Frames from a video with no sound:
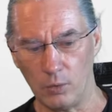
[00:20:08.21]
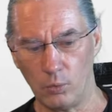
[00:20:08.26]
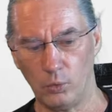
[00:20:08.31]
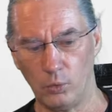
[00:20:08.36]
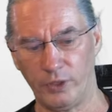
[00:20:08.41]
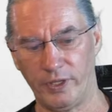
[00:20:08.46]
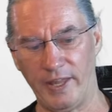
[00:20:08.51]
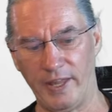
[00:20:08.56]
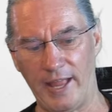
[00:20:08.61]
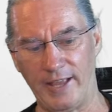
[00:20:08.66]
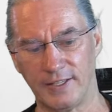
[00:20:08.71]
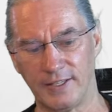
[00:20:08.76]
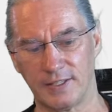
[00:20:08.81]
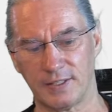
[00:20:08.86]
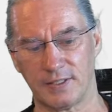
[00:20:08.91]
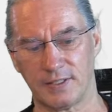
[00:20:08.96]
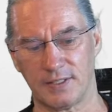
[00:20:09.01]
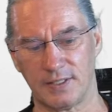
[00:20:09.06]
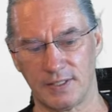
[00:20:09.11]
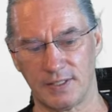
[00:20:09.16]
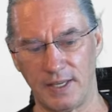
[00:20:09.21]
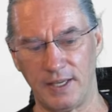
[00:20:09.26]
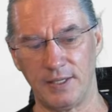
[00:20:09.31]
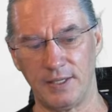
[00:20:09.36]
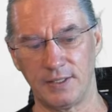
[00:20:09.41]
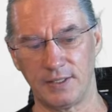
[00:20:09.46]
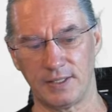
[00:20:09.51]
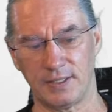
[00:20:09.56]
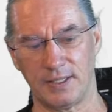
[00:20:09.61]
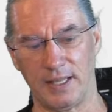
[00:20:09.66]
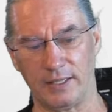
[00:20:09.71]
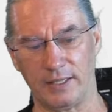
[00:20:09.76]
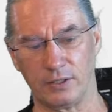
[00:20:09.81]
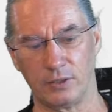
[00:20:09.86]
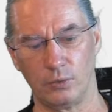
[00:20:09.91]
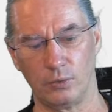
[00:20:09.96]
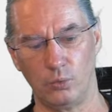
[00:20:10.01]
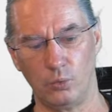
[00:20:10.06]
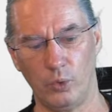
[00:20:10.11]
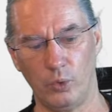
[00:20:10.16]
the next things that
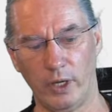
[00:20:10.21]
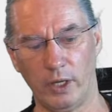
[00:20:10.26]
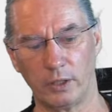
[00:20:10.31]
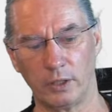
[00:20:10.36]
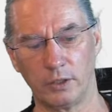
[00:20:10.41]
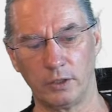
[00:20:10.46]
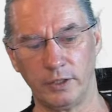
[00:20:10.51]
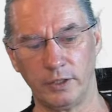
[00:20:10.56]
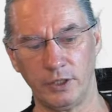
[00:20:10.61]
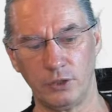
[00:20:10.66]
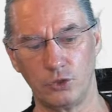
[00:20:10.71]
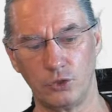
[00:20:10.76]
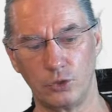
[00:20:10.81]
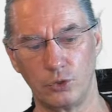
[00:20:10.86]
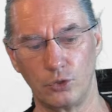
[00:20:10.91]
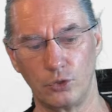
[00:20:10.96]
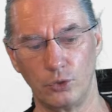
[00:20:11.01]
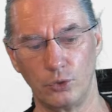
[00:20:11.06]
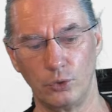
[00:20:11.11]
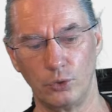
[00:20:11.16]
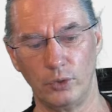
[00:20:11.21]
we are going to do